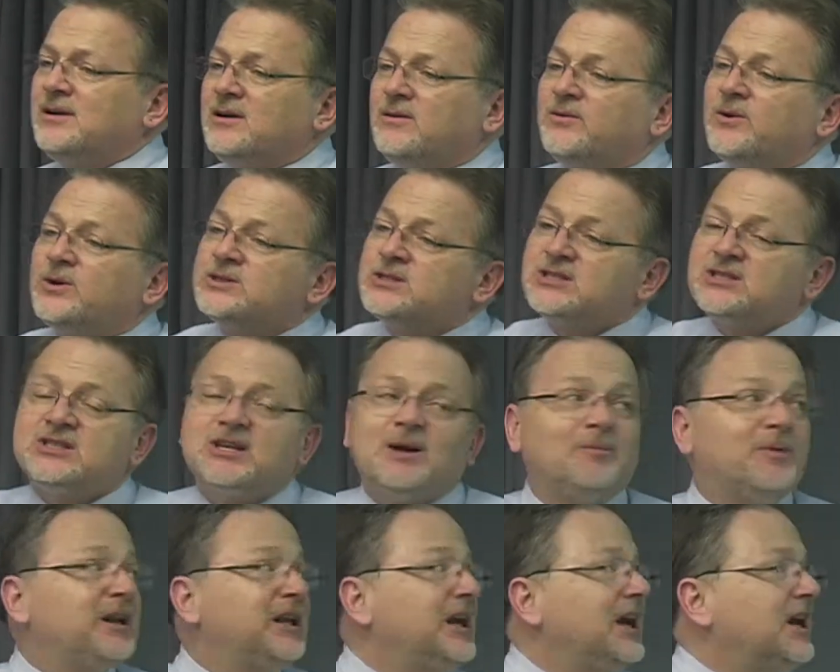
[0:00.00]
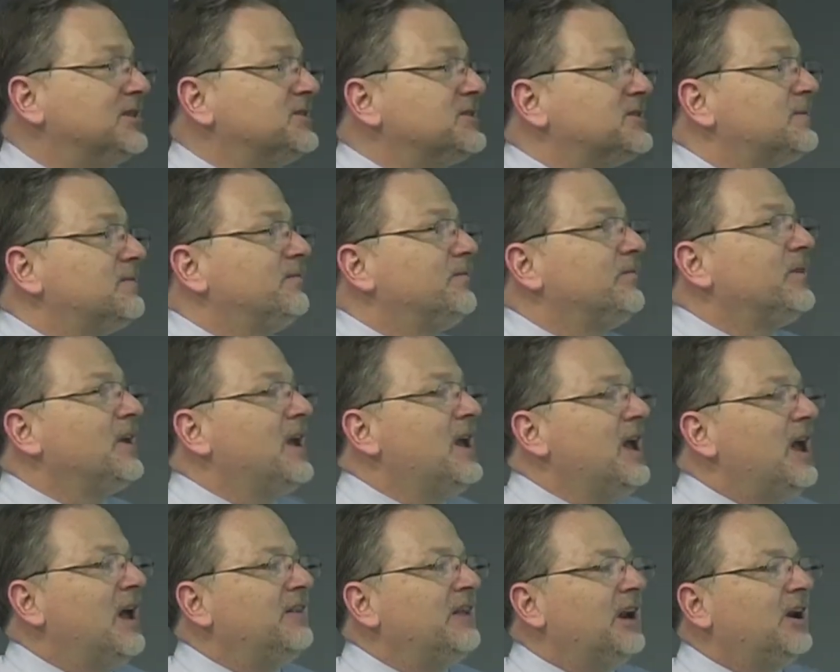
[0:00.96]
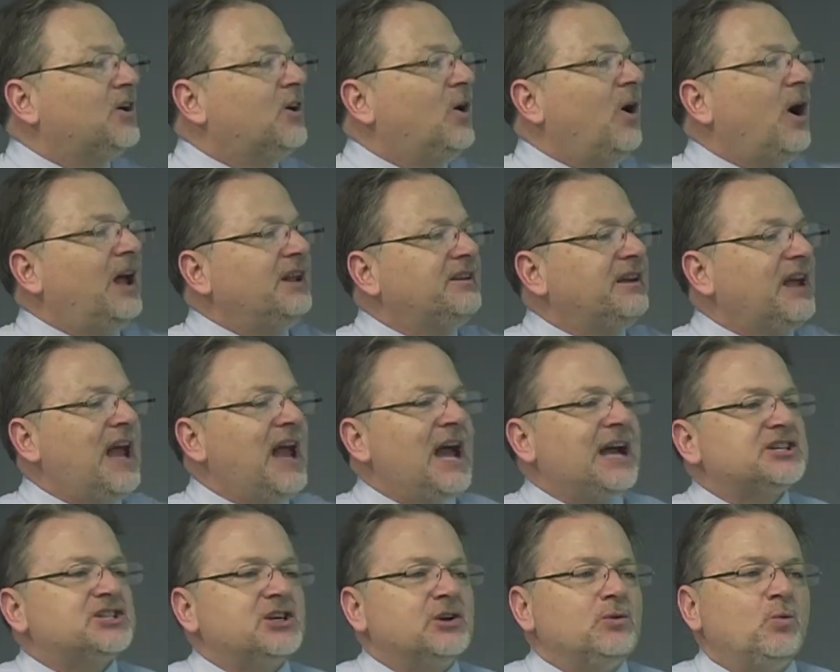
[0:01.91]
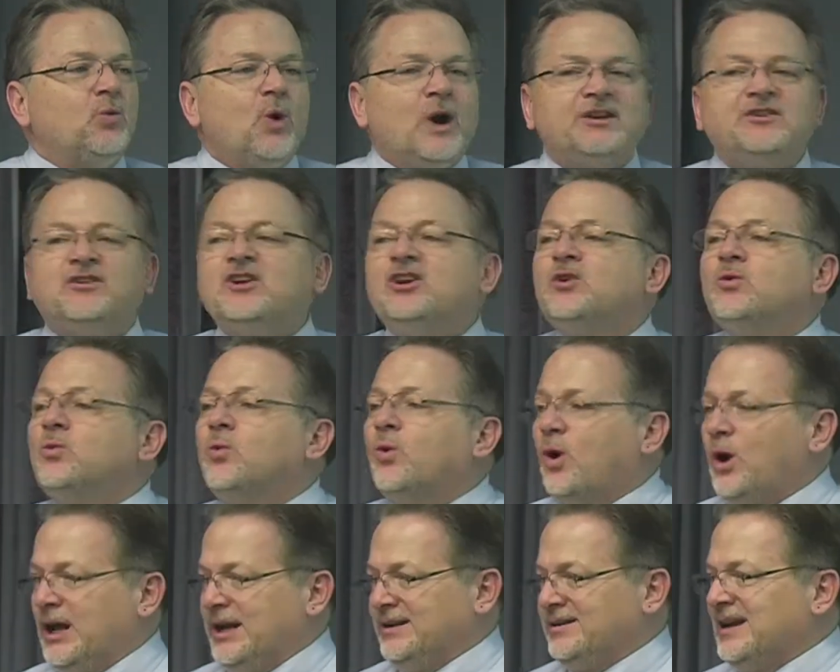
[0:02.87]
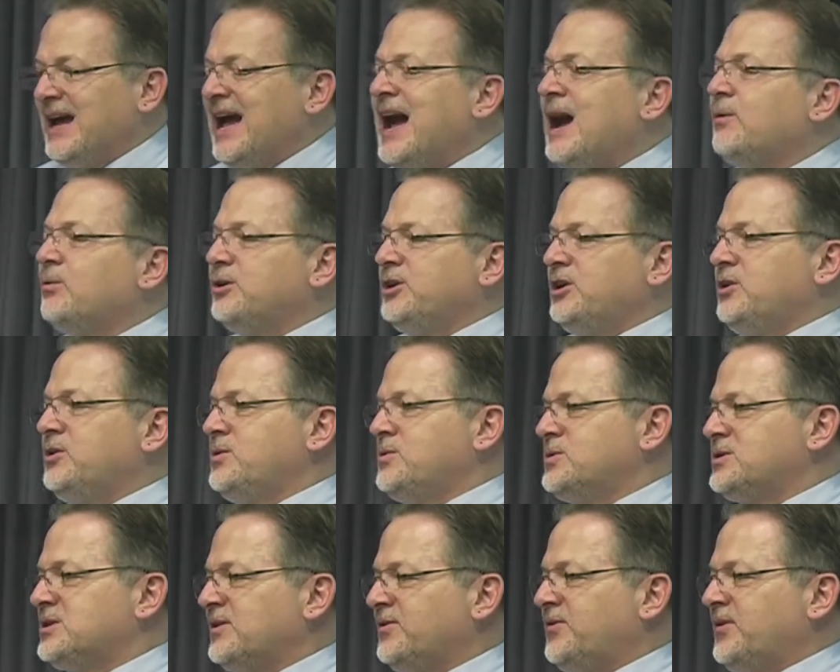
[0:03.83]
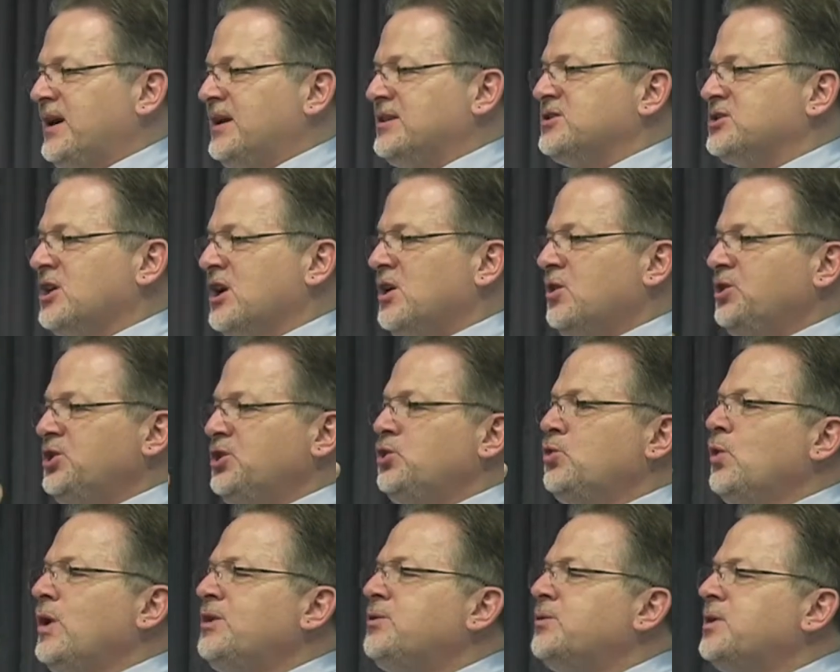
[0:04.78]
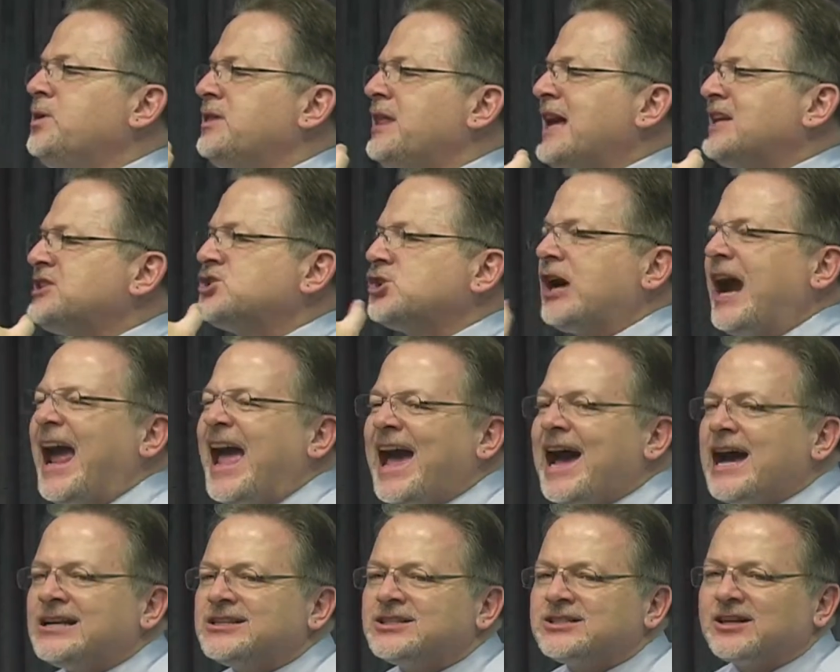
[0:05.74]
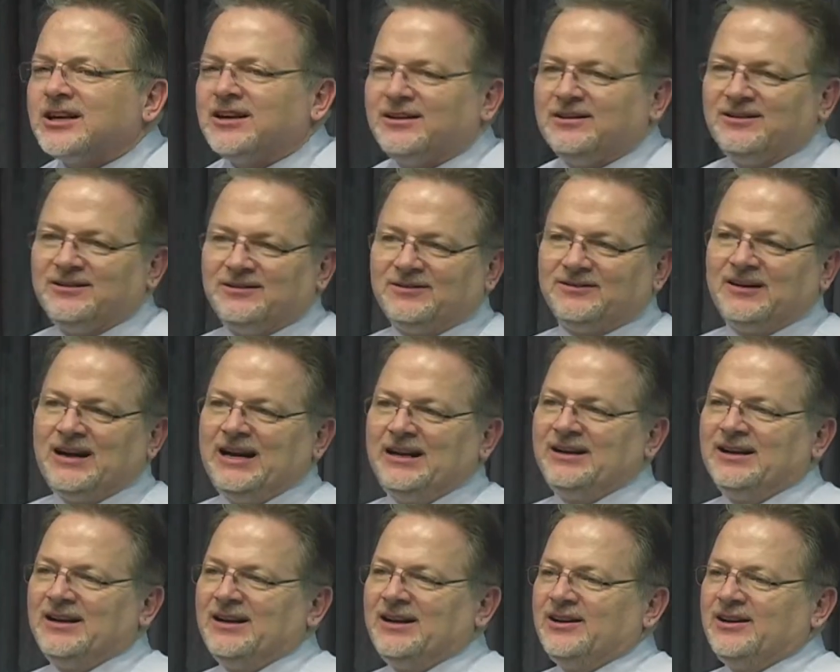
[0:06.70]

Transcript: versus somebody else? And then a call to action. What do you want? How will you use the funds? That's your ask, right?